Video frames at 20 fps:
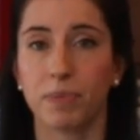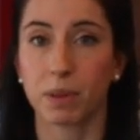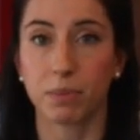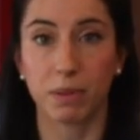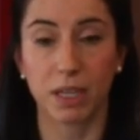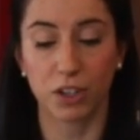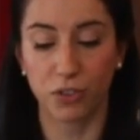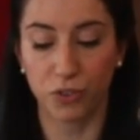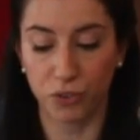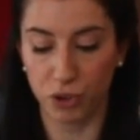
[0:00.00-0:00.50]

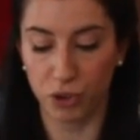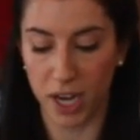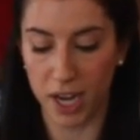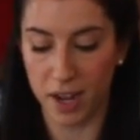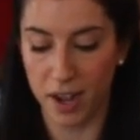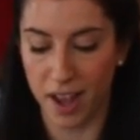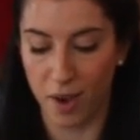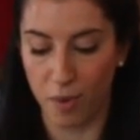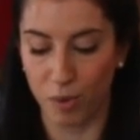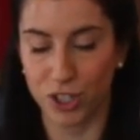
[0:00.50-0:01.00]

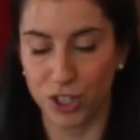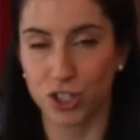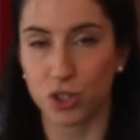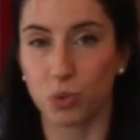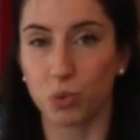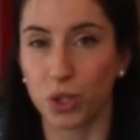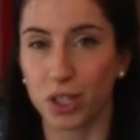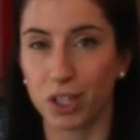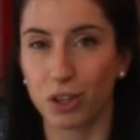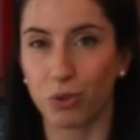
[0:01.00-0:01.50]
meat-free, which is a
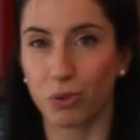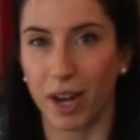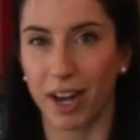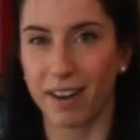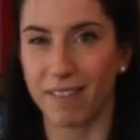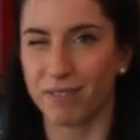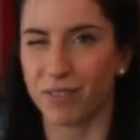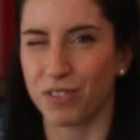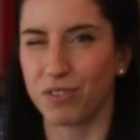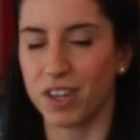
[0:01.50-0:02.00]
really
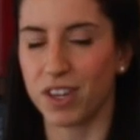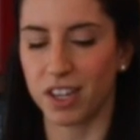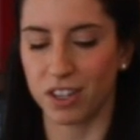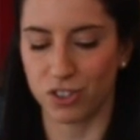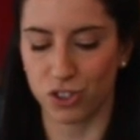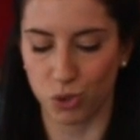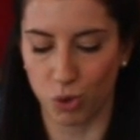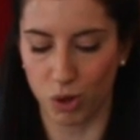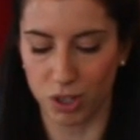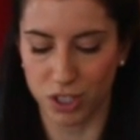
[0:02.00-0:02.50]
great vegan
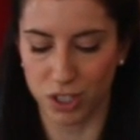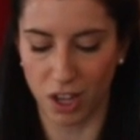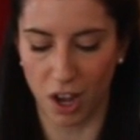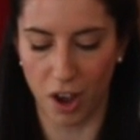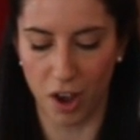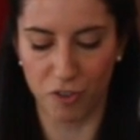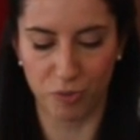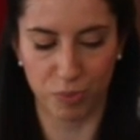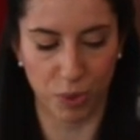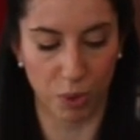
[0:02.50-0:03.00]
source
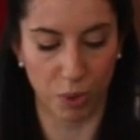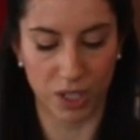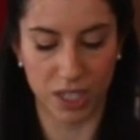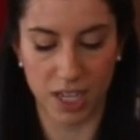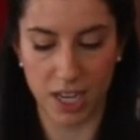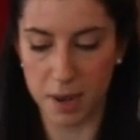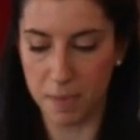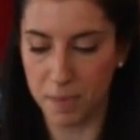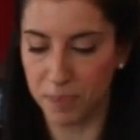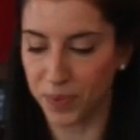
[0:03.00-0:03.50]
of
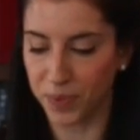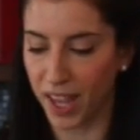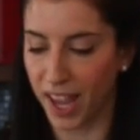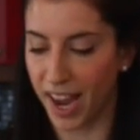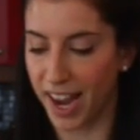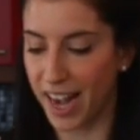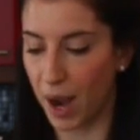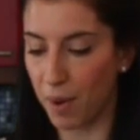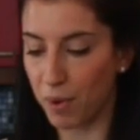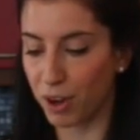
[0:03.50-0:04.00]
protein.
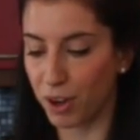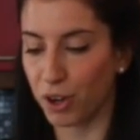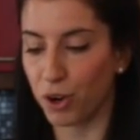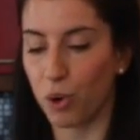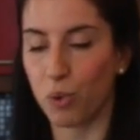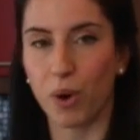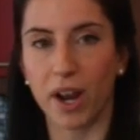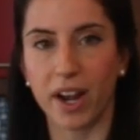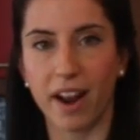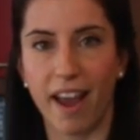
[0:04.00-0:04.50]
And now we're going to
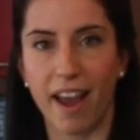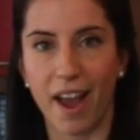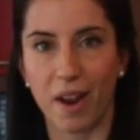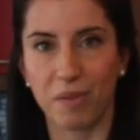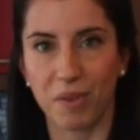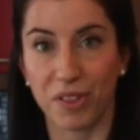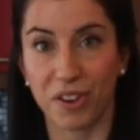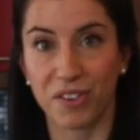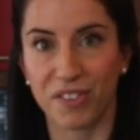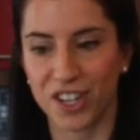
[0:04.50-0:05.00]
go right
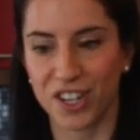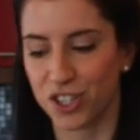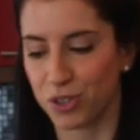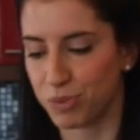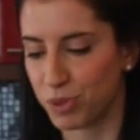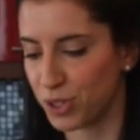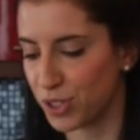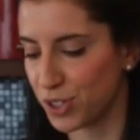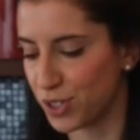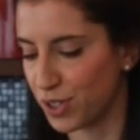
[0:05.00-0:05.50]
ahead with our
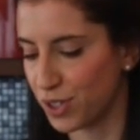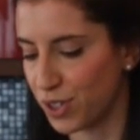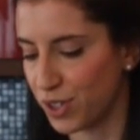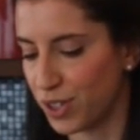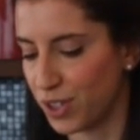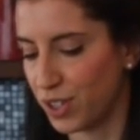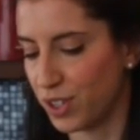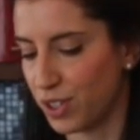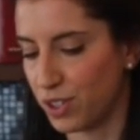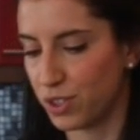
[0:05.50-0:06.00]
vegetables.
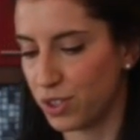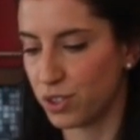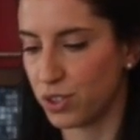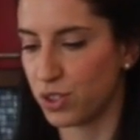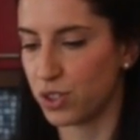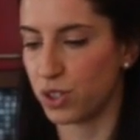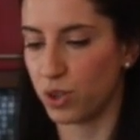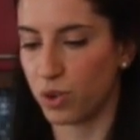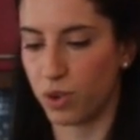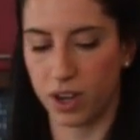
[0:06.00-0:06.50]

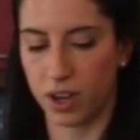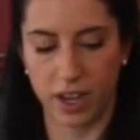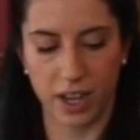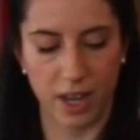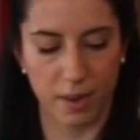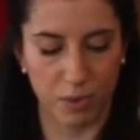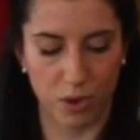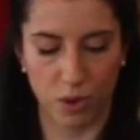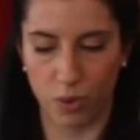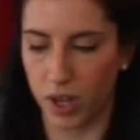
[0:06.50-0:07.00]
So
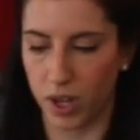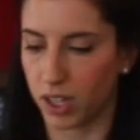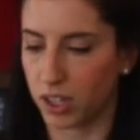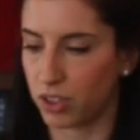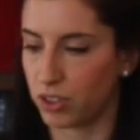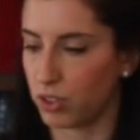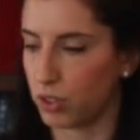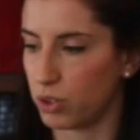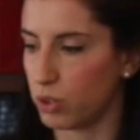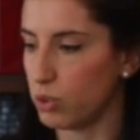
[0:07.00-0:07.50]
I'm going
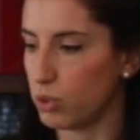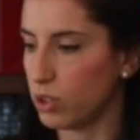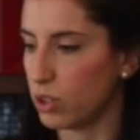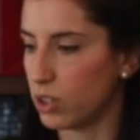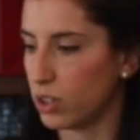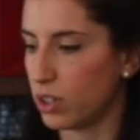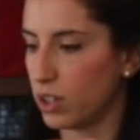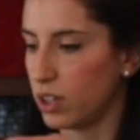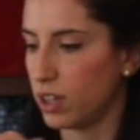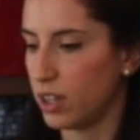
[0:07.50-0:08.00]
to
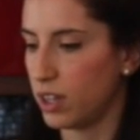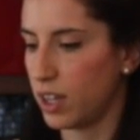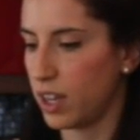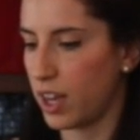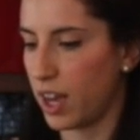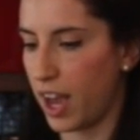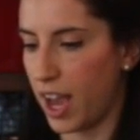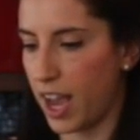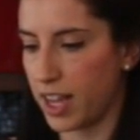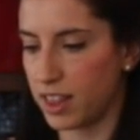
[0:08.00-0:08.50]

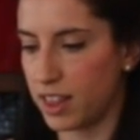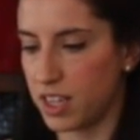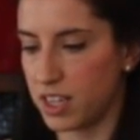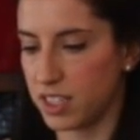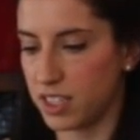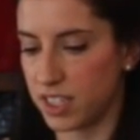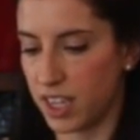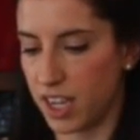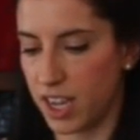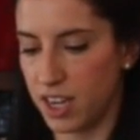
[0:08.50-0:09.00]
add
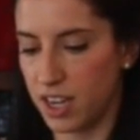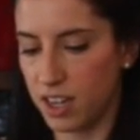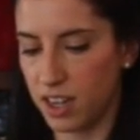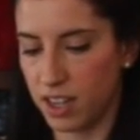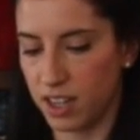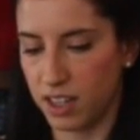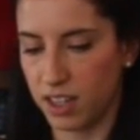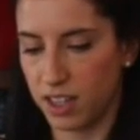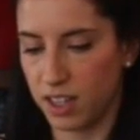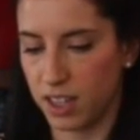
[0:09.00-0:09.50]
these in.
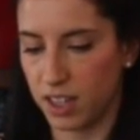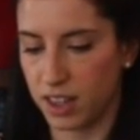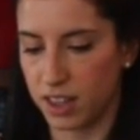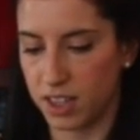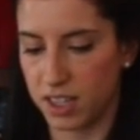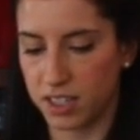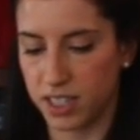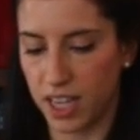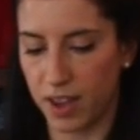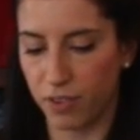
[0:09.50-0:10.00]

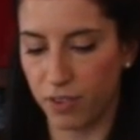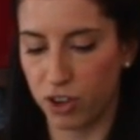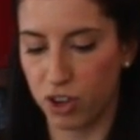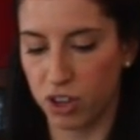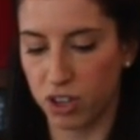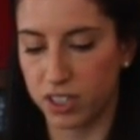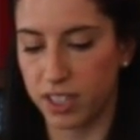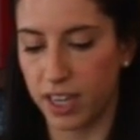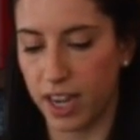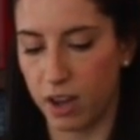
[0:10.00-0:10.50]
These have
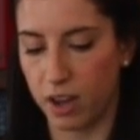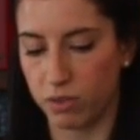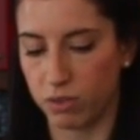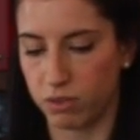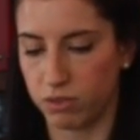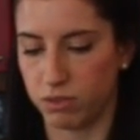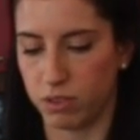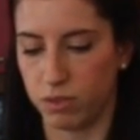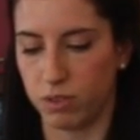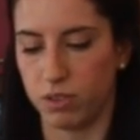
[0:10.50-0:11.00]
cooked
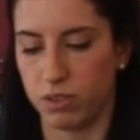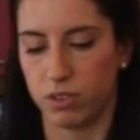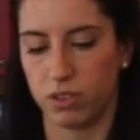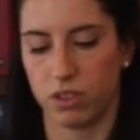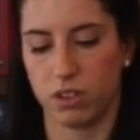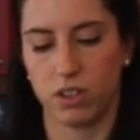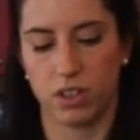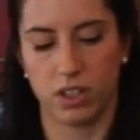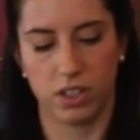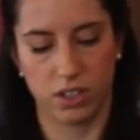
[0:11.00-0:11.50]
down.
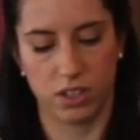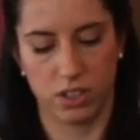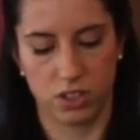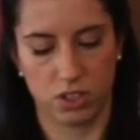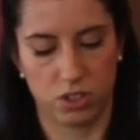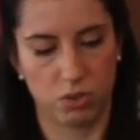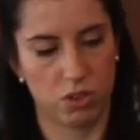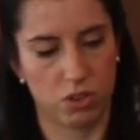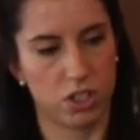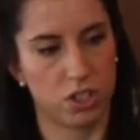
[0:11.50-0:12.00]
Let's
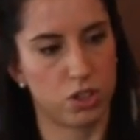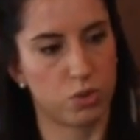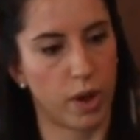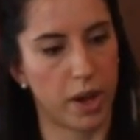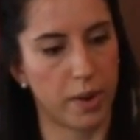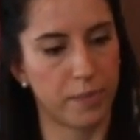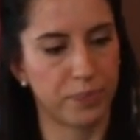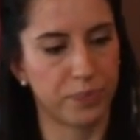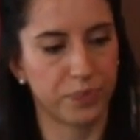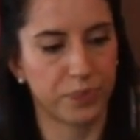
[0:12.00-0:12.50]
do it this
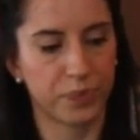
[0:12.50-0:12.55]
way.